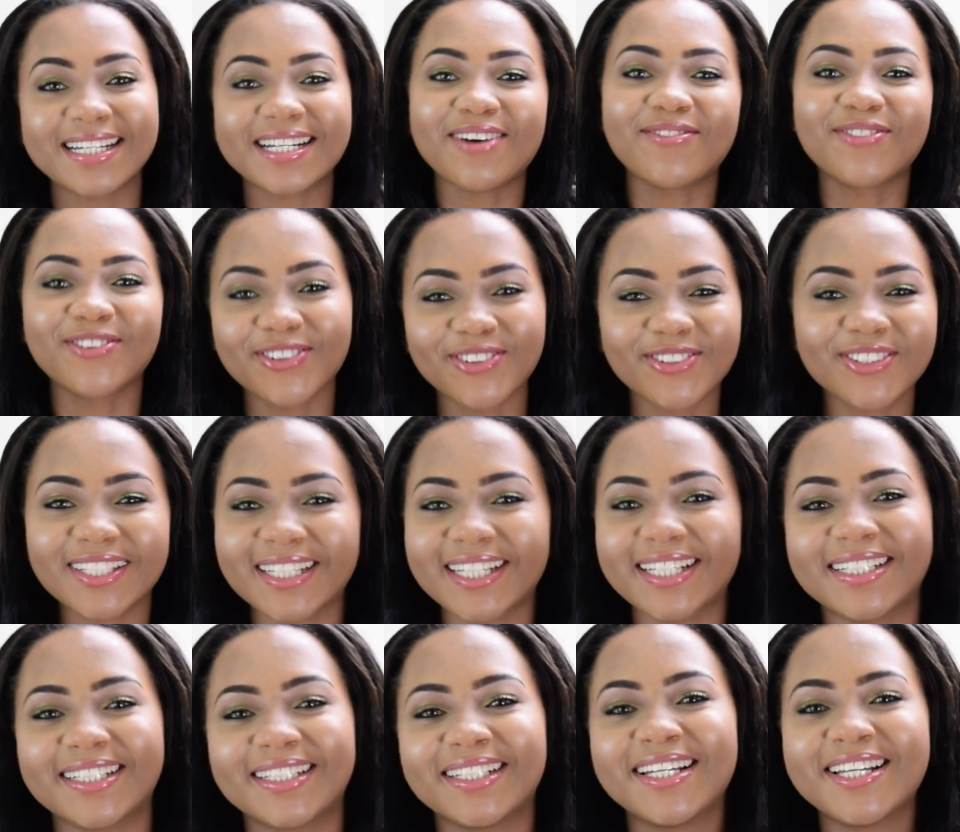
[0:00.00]

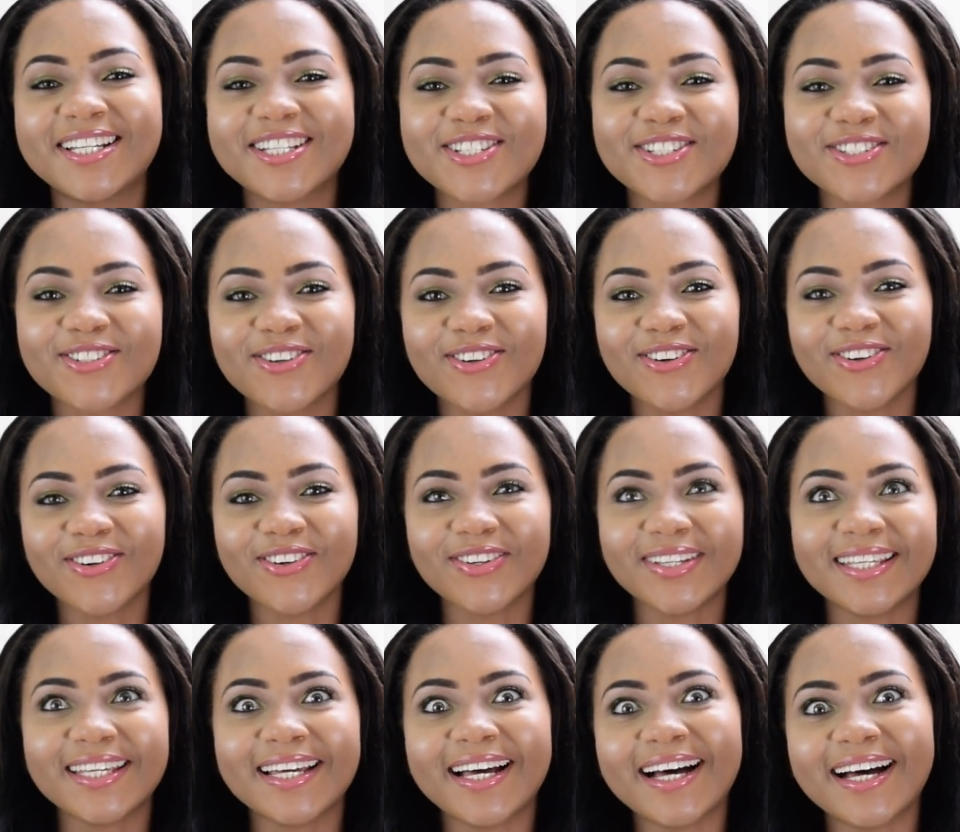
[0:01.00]
Cameroonian. So
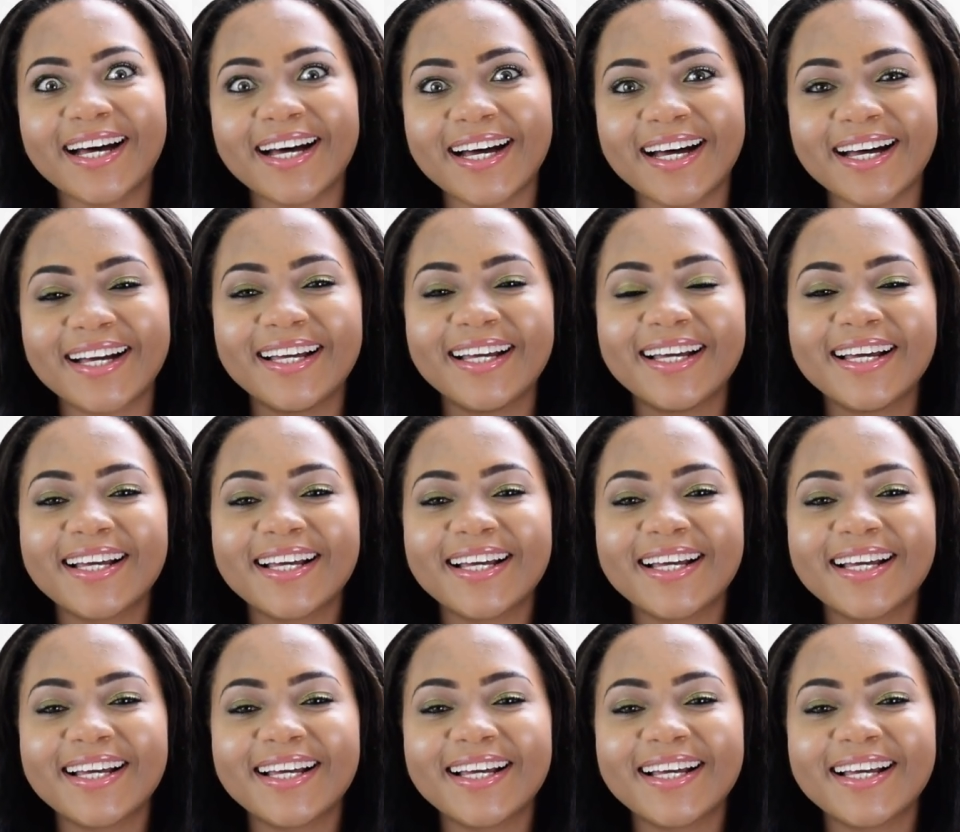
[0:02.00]
yeah,